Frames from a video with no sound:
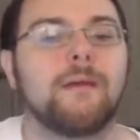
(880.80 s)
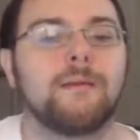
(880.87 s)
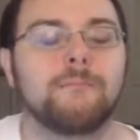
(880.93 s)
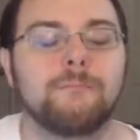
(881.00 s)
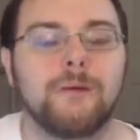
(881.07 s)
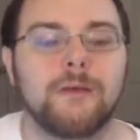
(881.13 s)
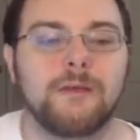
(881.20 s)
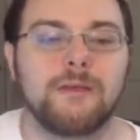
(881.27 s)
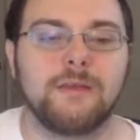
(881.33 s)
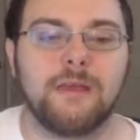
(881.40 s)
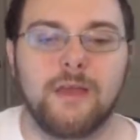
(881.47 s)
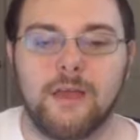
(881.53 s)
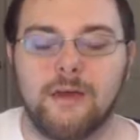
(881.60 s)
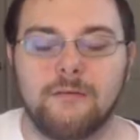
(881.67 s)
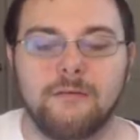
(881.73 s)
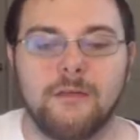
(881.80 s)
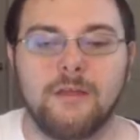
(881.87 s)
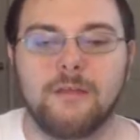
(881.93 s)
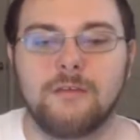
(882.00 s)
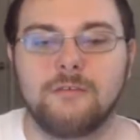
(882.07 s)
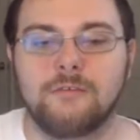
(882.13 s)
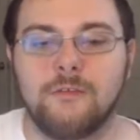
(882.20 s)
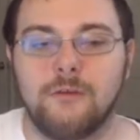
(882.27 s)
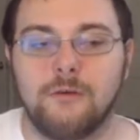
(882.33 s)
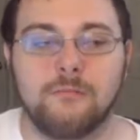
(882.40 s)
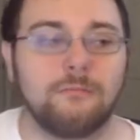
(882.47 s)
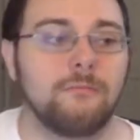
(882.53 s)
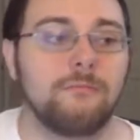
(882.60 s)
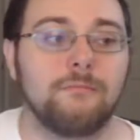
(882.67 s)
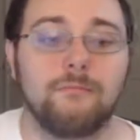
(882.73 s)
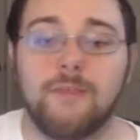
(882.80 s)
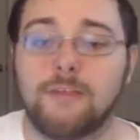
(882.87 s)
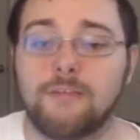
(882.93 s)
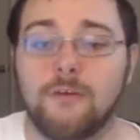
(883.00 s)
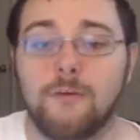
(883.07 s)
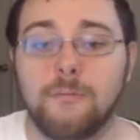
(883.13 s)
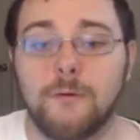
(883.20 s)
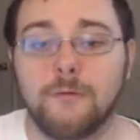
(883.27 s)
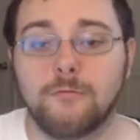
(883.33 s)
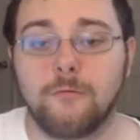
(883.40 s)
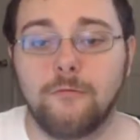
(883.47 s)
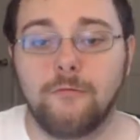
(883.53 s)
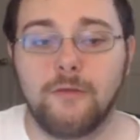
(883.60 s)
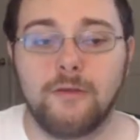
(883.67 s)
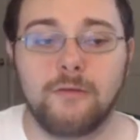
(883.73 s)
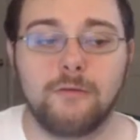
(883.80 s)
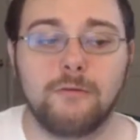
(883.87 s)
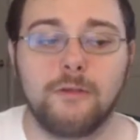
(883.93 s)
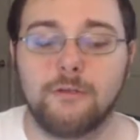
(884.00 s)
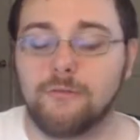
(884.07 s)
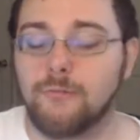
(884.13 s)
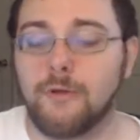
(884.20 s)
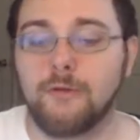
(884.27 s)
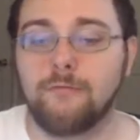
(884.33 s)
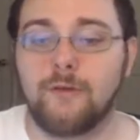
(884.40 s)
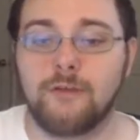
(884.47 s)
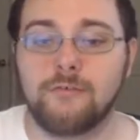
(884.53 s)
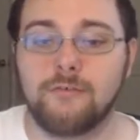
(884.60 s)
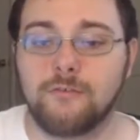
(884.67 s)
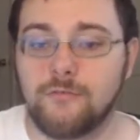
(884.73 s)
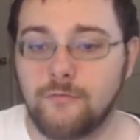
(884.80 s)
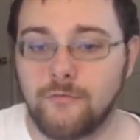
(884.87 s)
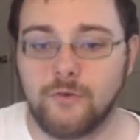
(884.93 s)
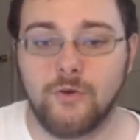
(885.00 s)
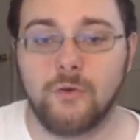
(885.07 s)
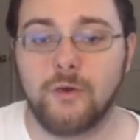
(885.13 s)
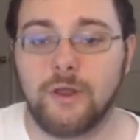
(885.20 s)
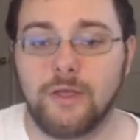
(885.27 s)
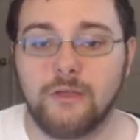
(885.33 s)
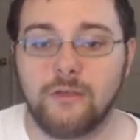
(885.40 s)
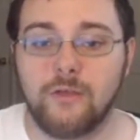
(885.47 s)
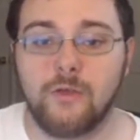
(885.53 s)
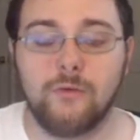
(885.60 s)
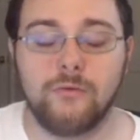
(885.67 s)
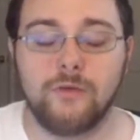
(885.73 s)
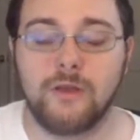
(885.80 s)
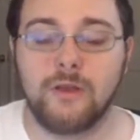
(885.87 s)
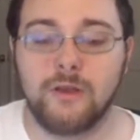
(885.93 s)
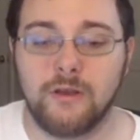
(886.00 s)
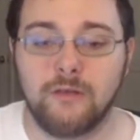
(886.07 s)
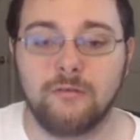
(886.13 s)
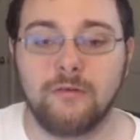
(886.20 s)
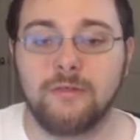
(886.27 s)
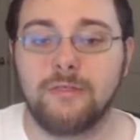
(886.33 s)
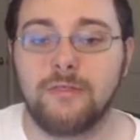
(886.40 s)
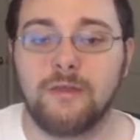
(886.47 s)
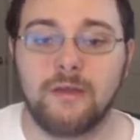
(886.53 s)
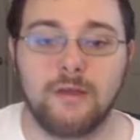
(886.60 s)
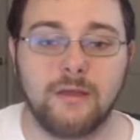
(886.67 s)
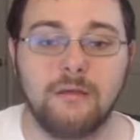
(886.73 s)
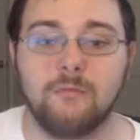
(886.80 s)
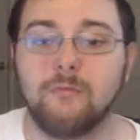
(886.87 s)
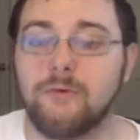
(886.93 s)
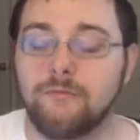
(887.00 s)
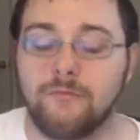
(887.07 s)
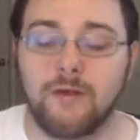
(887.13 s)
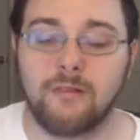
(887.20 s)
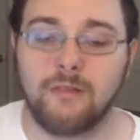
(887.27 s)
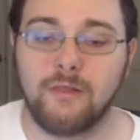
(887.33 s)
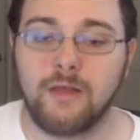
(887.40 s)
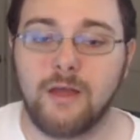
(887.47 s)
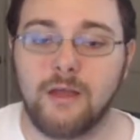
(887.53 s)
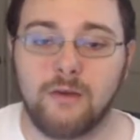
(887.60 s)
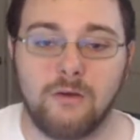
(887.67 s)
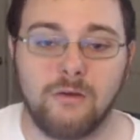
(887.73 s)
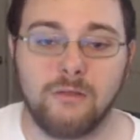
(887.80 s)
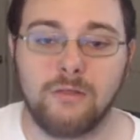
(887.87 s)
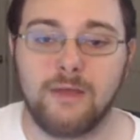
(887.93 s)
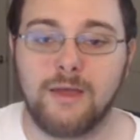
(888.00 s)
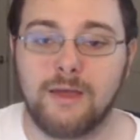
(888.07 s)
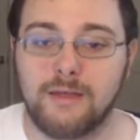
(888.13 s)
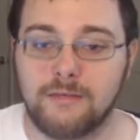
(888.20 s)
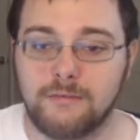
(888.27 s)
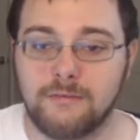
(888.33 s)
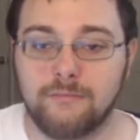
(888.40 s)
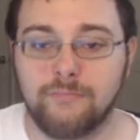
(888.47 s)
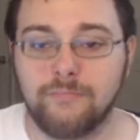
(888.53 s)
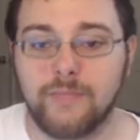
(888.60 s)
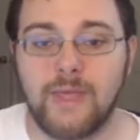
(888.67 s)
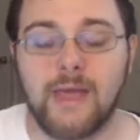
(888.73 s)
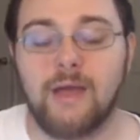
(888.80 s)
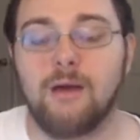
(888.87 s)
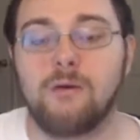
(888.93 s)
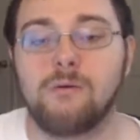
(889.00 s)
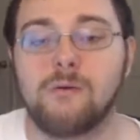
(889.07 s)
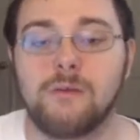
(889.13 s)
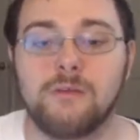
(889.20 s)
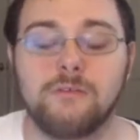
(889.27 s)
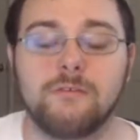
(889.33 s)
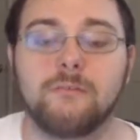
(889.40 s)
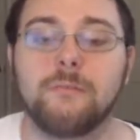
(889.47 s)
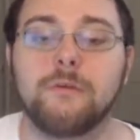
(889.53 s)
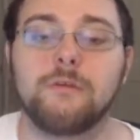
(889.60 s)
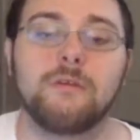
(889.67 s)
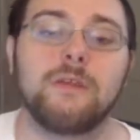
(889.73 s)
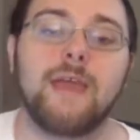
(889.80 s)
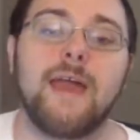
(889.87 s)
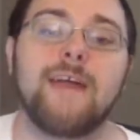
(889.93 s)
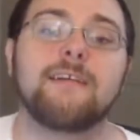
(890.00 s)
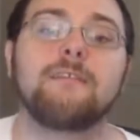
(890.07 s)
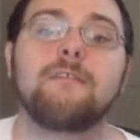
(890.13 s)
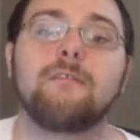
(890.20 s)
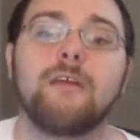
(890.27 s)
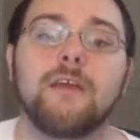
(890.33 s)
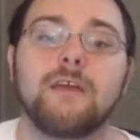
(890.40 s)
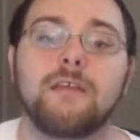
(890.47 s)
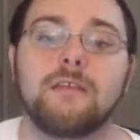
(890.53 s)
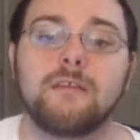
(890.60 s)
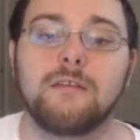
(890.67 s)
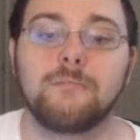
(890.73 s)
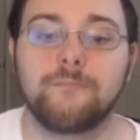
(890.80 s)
but yeah, so that's all been revealed, his motivations of joining Union and everything. We finally got all that. How his ability activated,